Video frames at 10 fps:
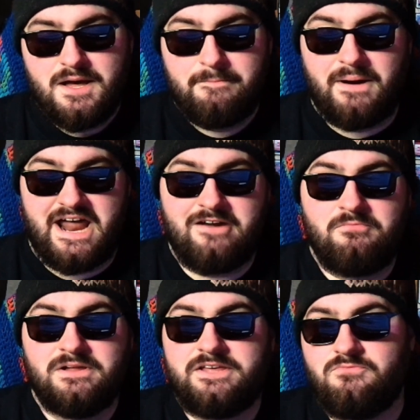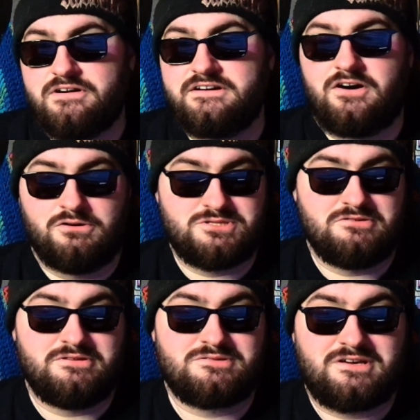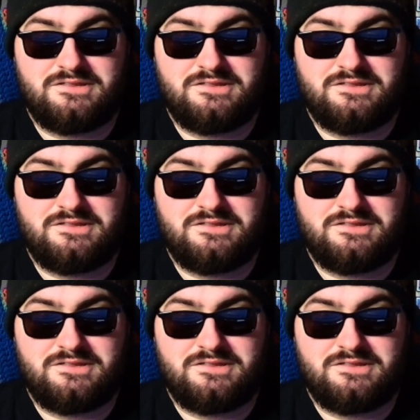but I really wanted to also discuss